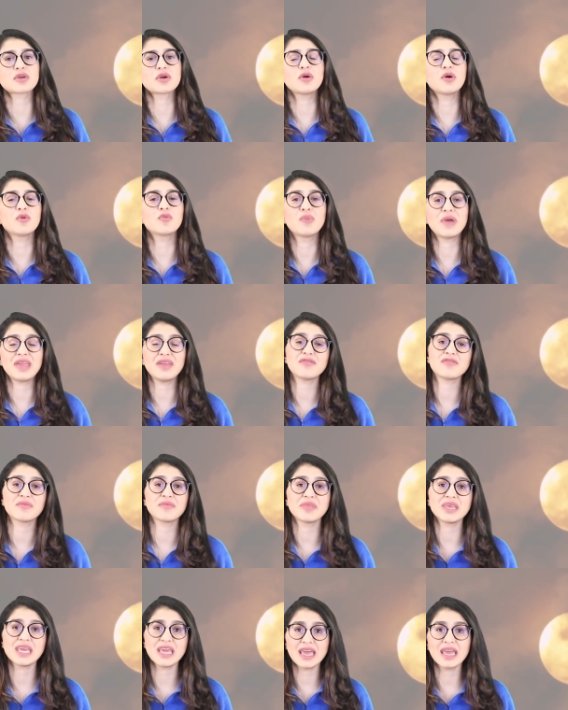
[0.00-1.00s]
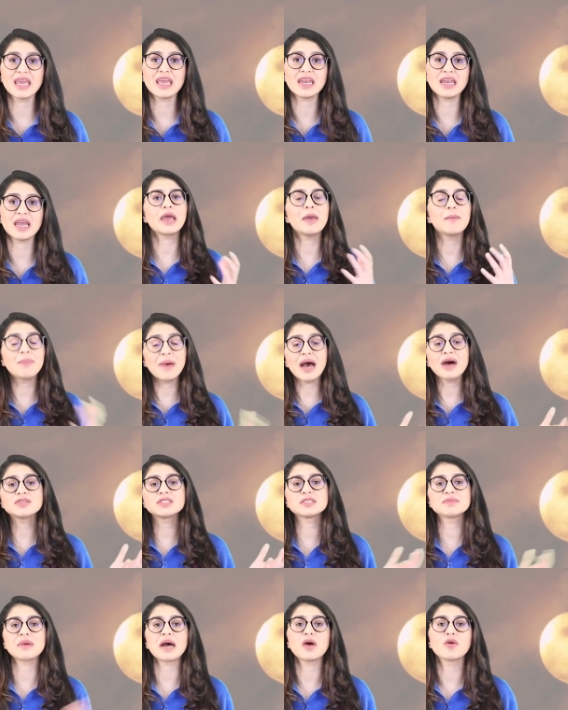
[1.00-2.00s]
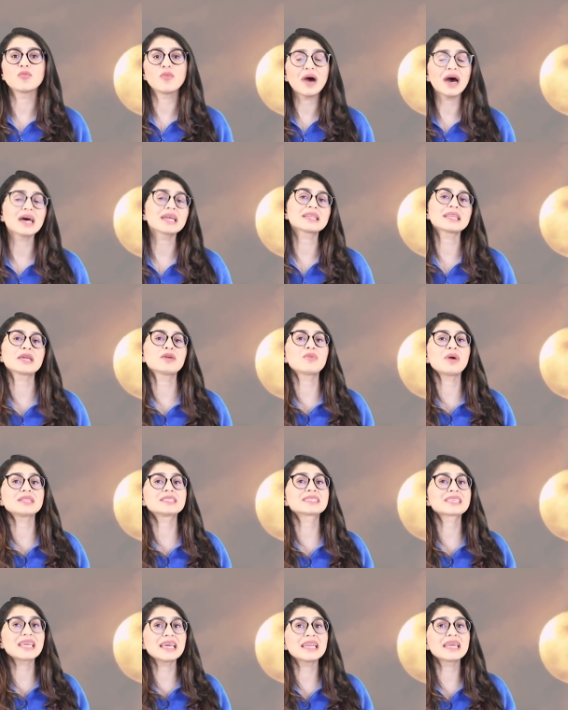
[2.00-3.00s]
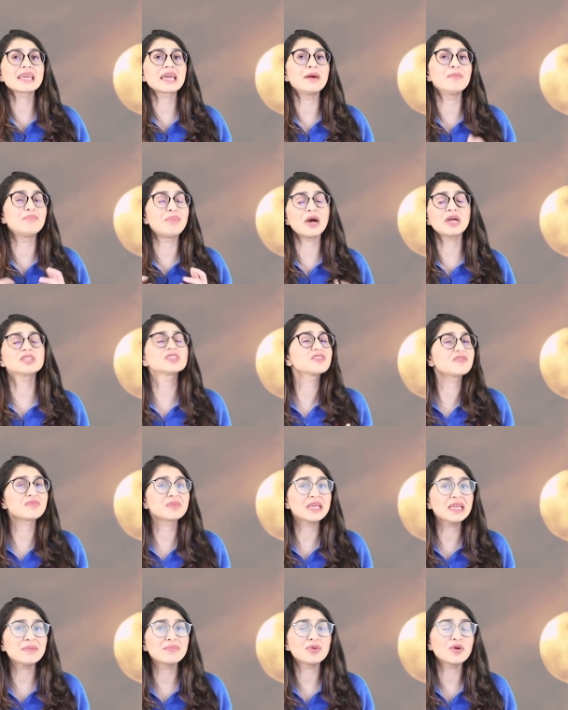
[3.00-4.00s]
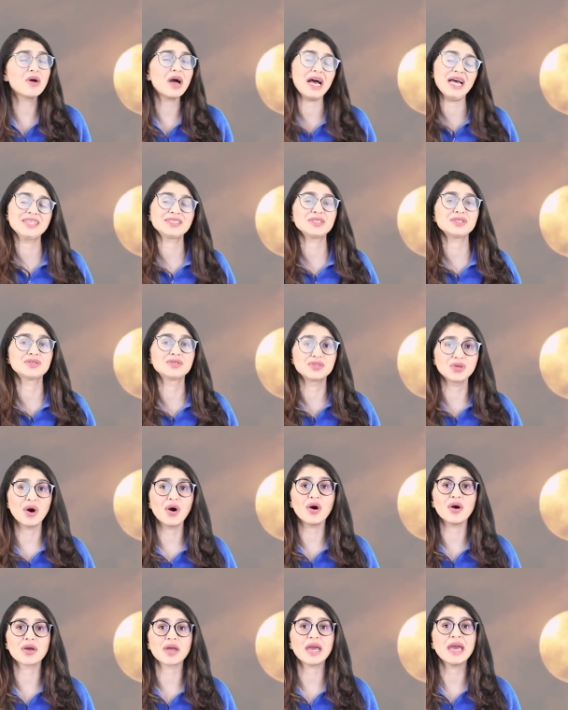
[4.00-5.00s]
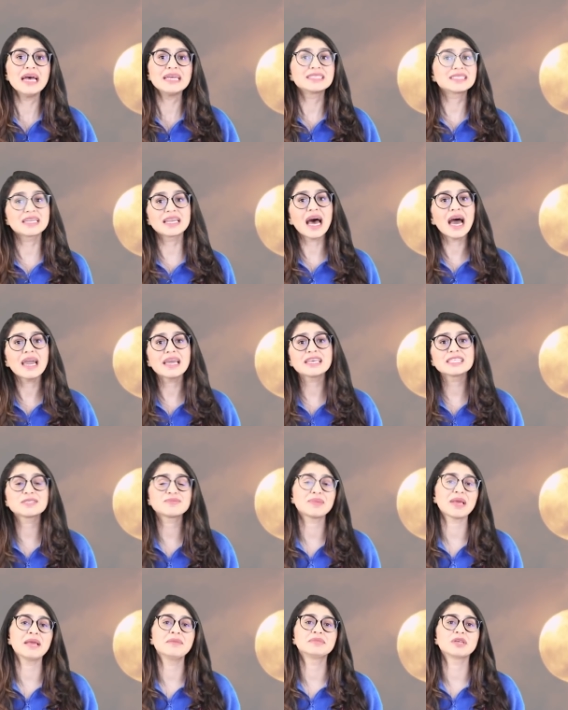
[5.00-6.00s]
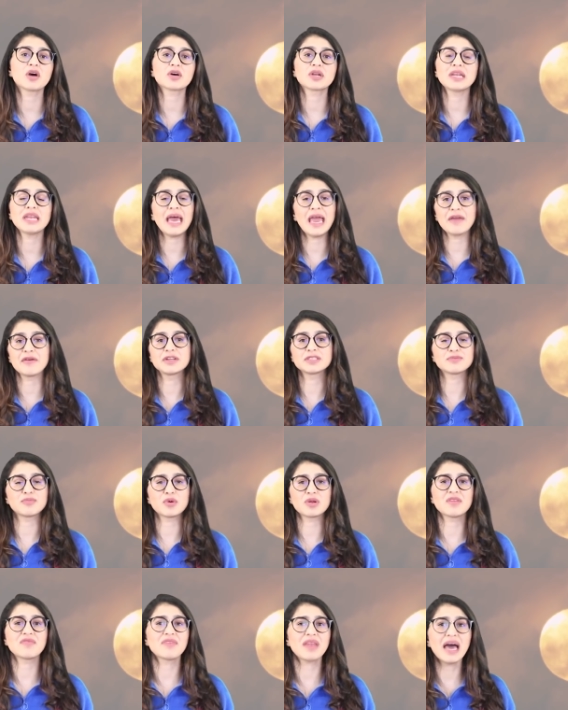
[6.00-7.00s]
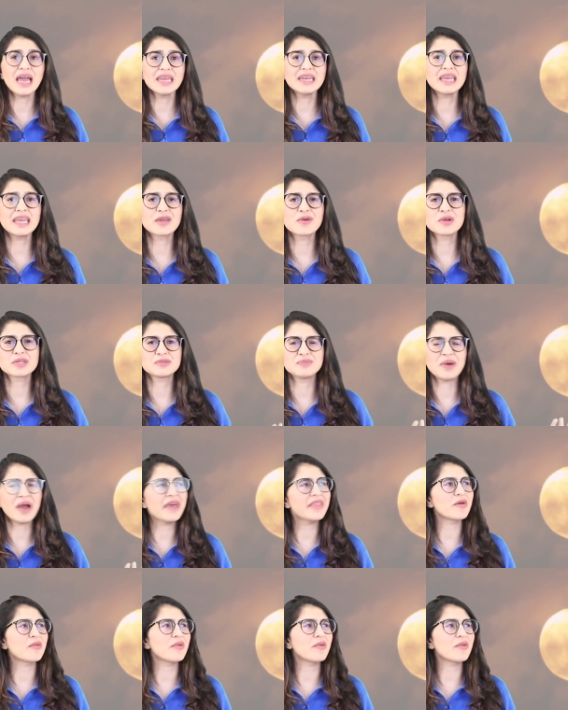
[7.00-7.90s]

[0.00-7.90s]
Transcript: throw away from the inn. It bounced about wildly whilst killing a bunch of people and a dog. Deniers blamed it on an errant ball of lightning, which by